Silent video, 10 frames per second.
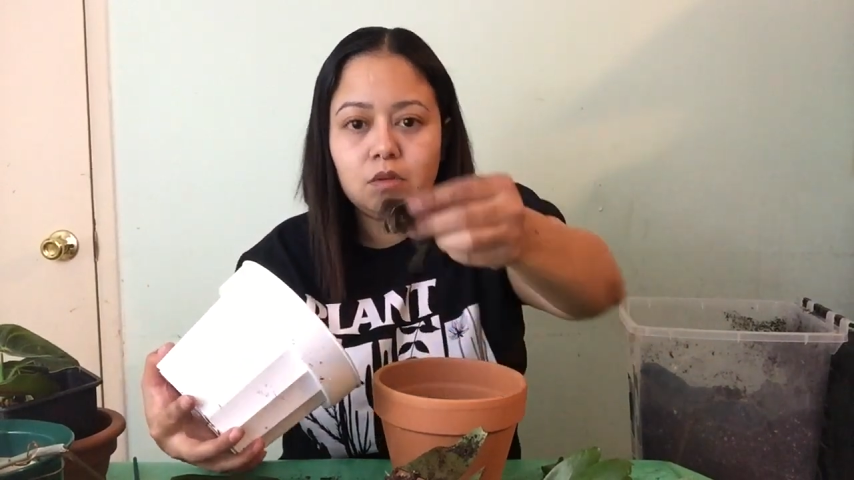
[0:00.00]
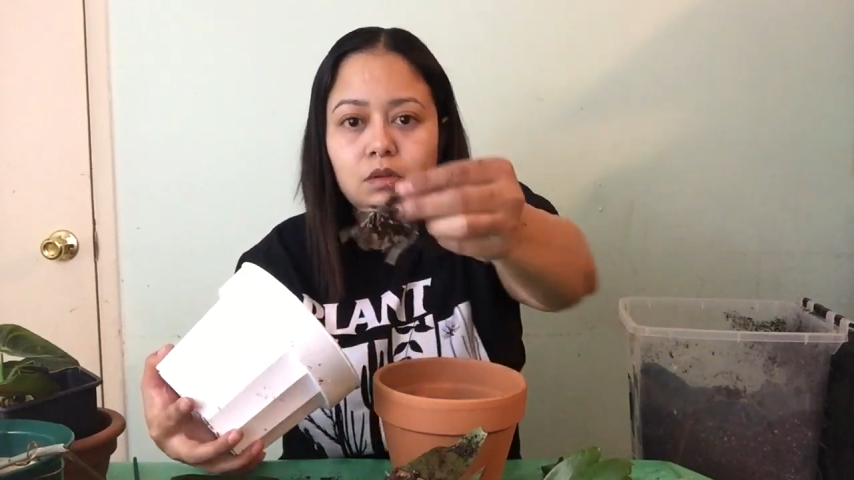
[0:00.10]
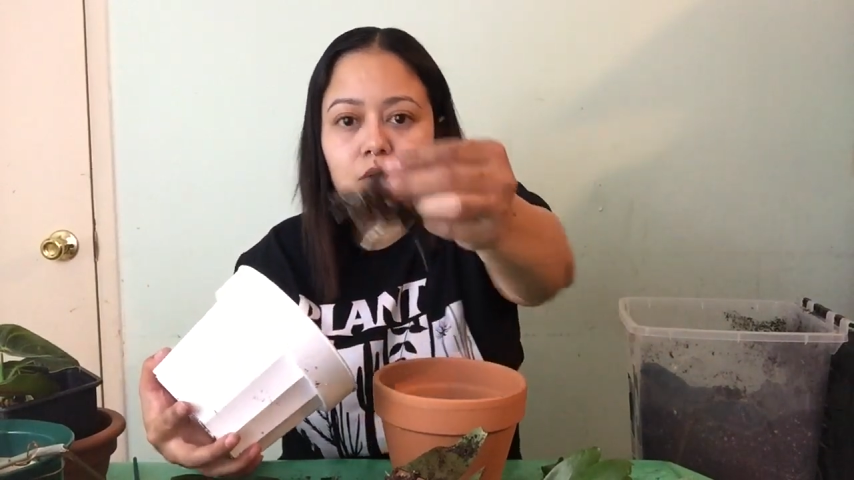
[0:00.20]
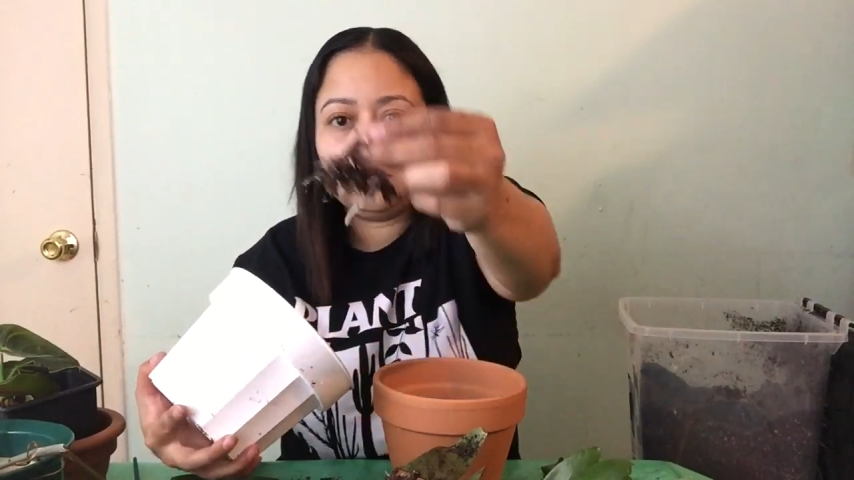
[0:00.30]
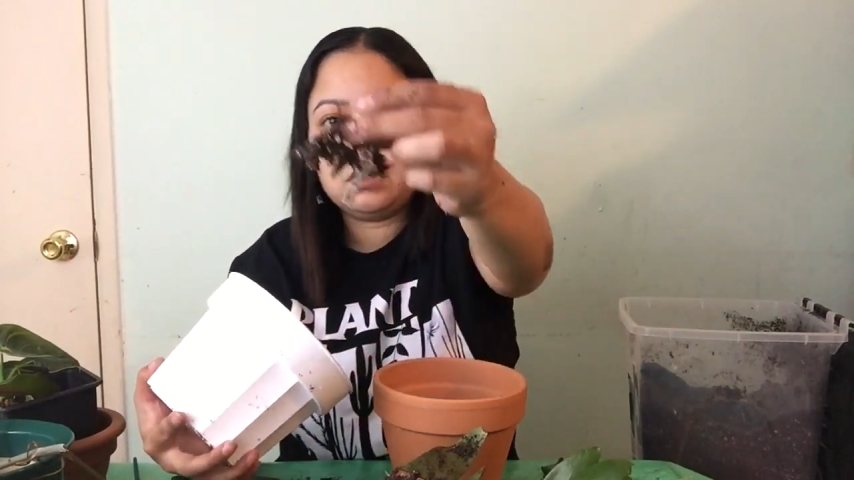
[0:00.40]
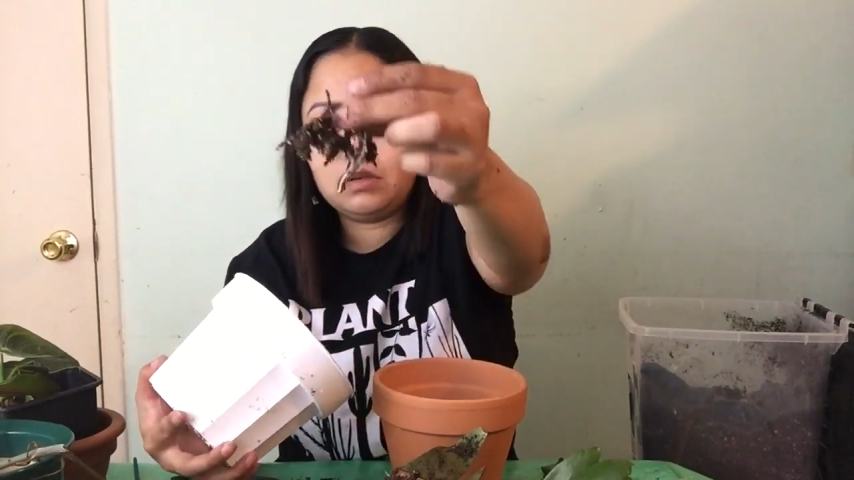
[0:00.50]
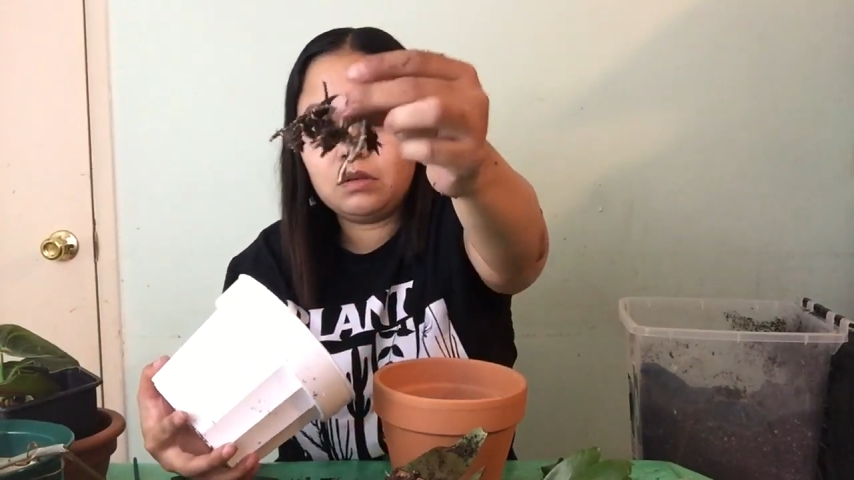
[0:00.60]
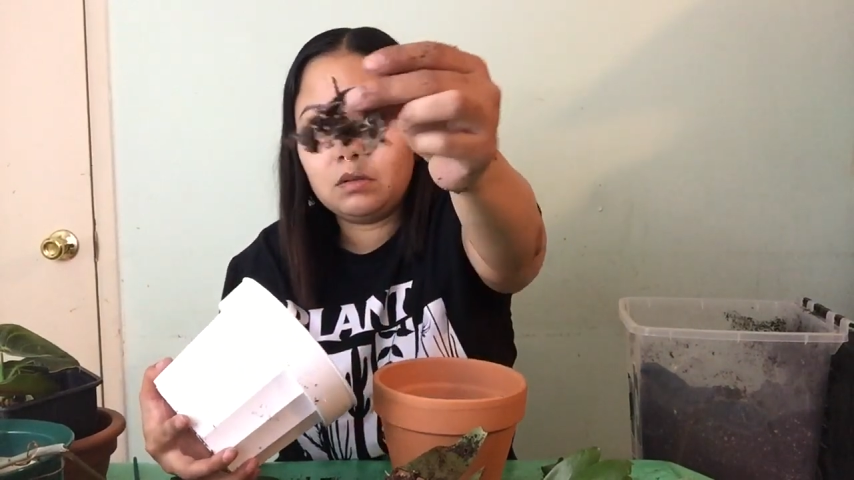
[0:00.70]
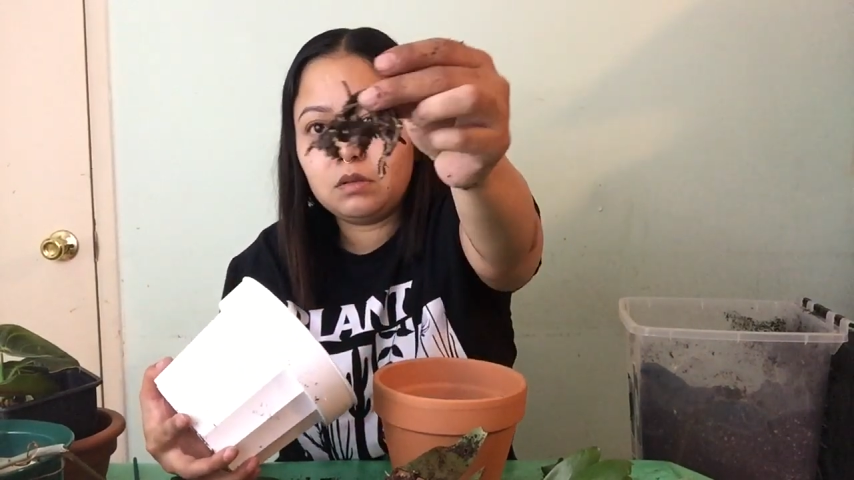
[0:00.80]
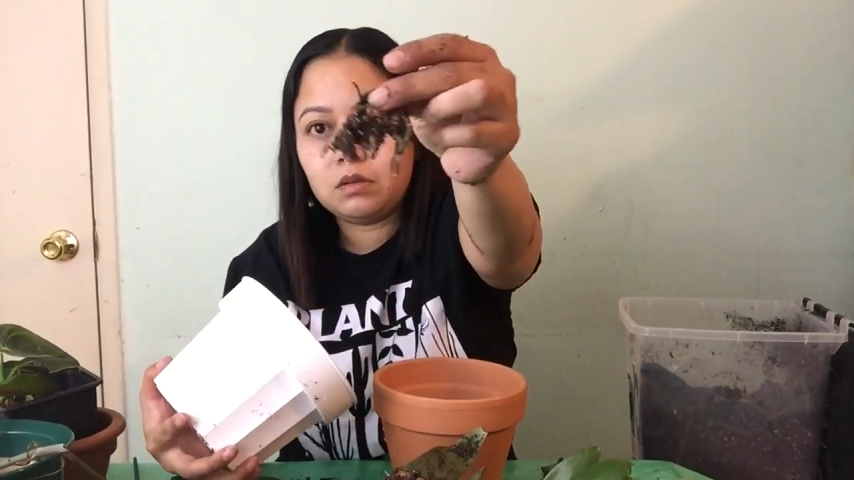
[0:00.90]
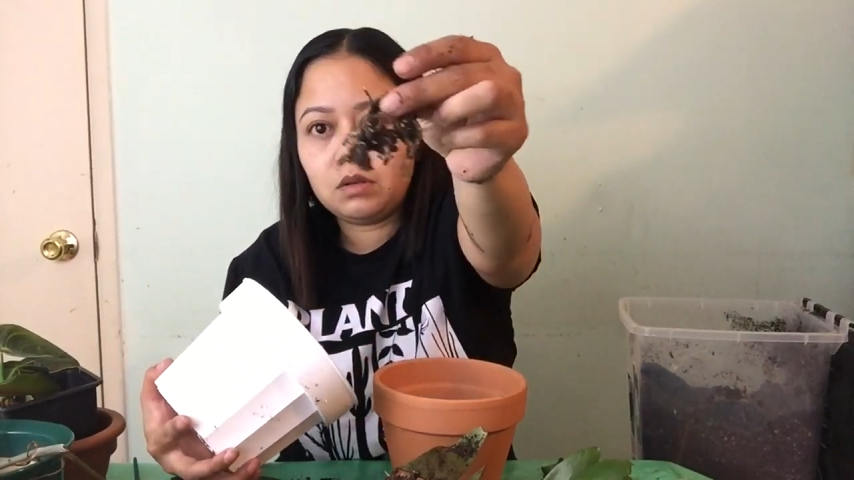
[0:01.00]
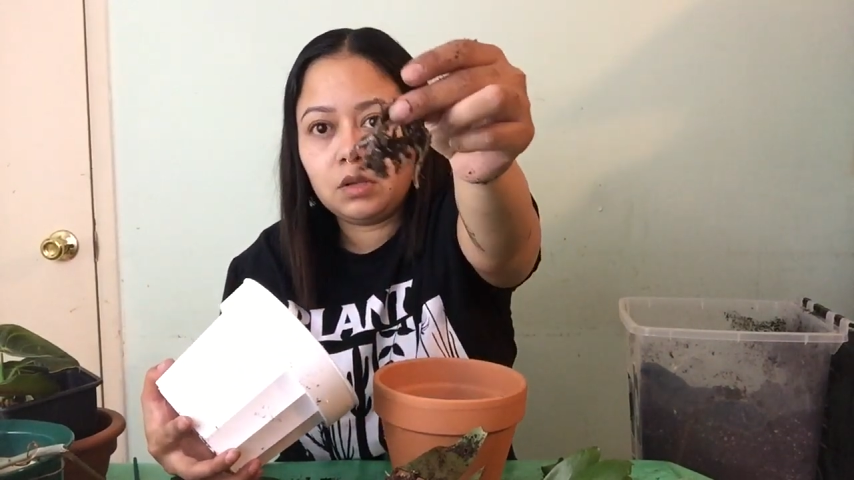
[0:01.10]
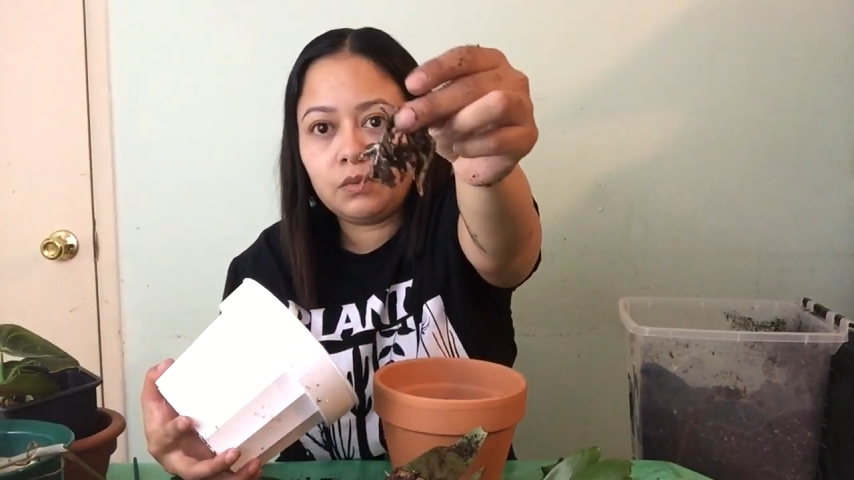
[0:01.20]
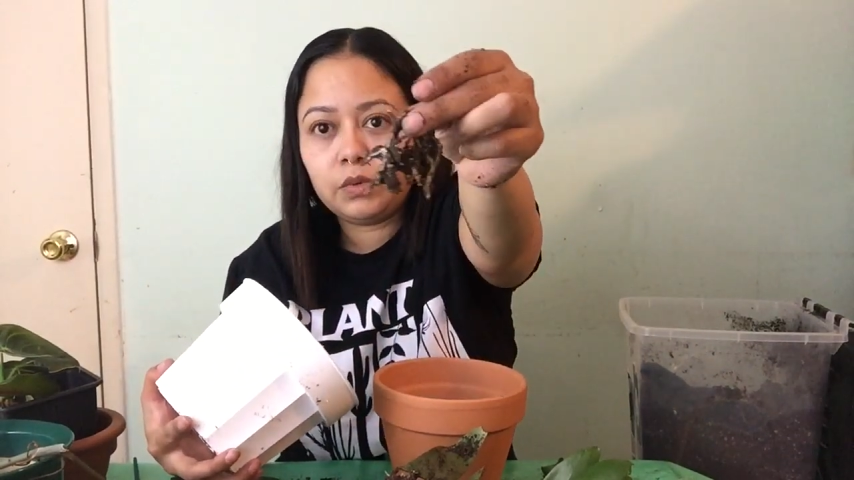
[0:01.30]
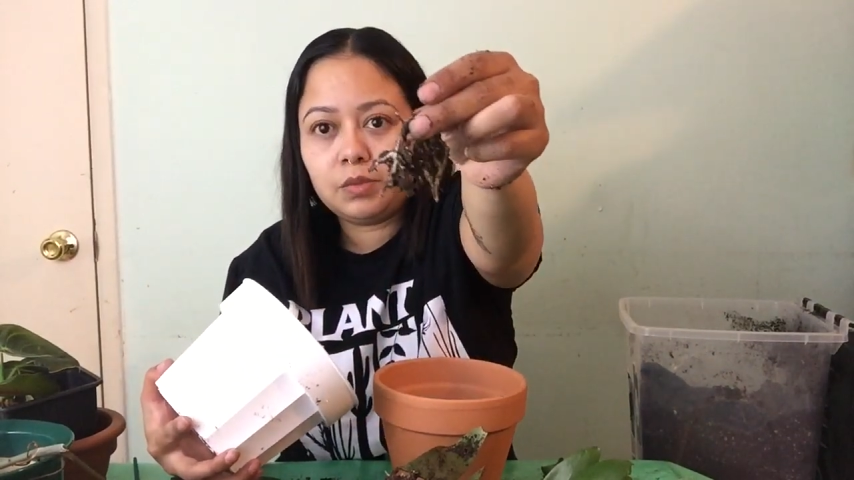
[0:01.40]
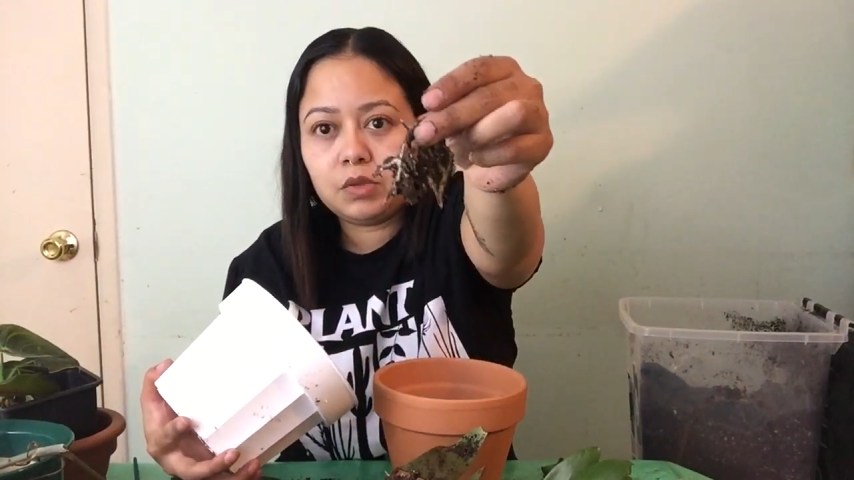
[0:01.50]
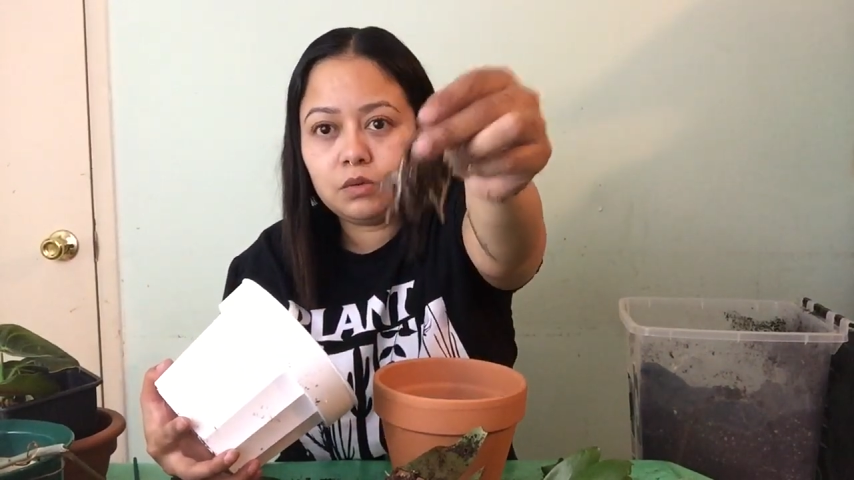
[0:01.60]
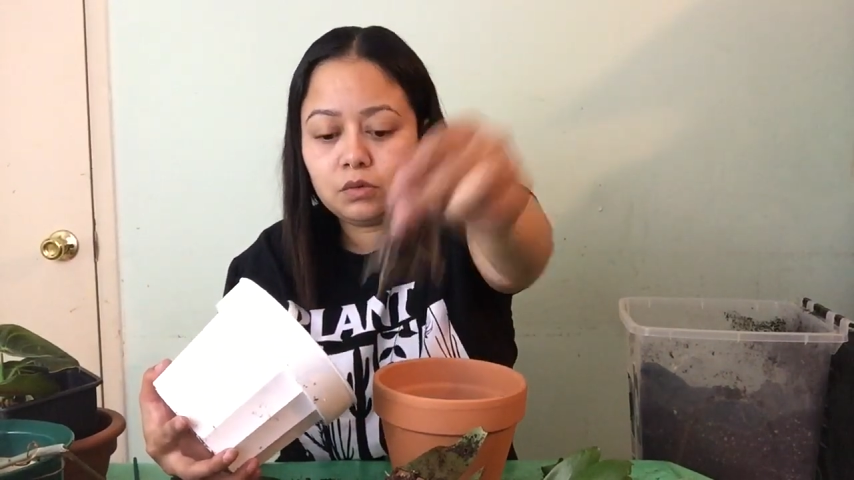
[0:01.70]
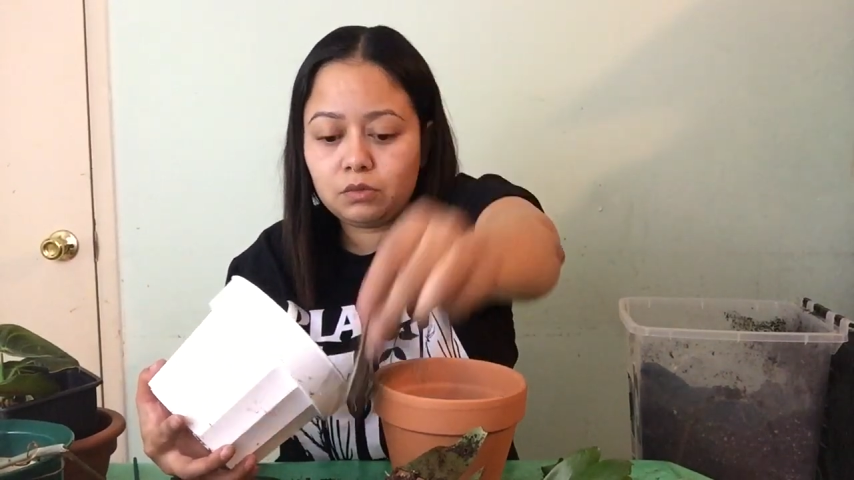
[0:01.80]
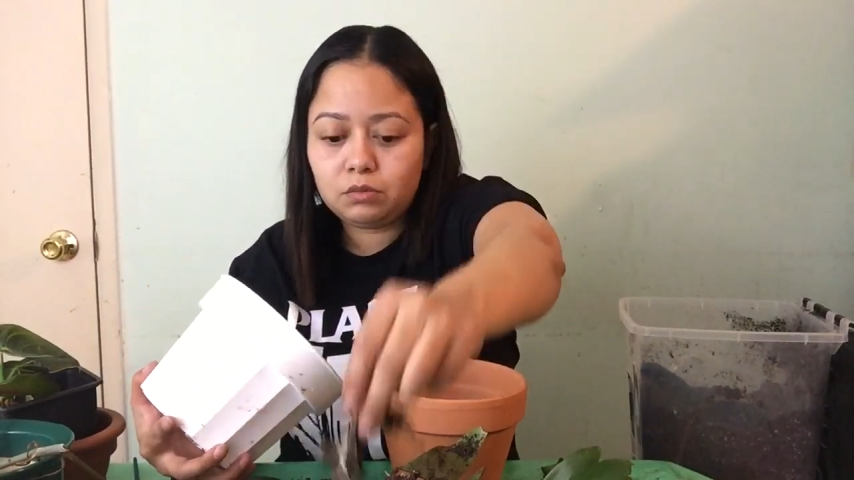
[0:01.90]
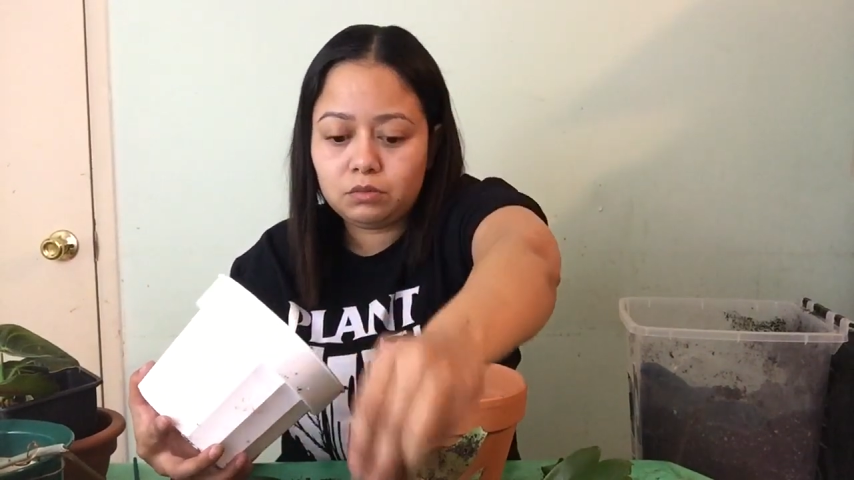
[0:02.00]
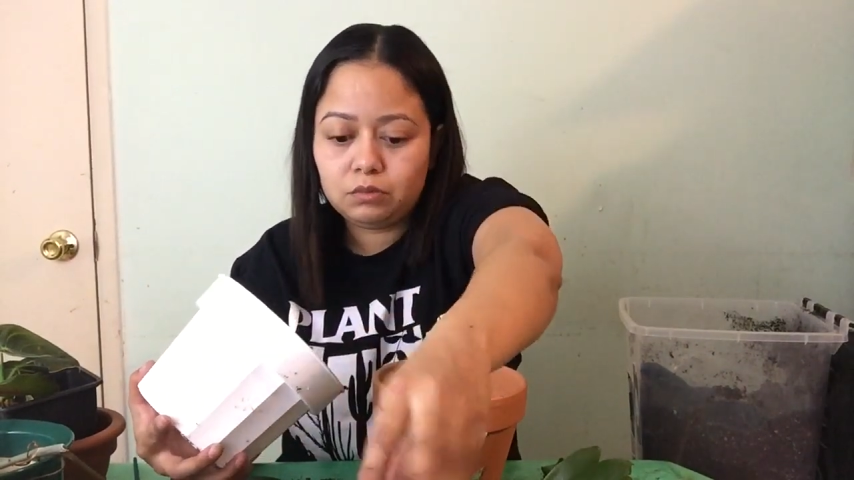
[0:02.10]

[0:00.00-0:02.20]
Look, I ripped the whole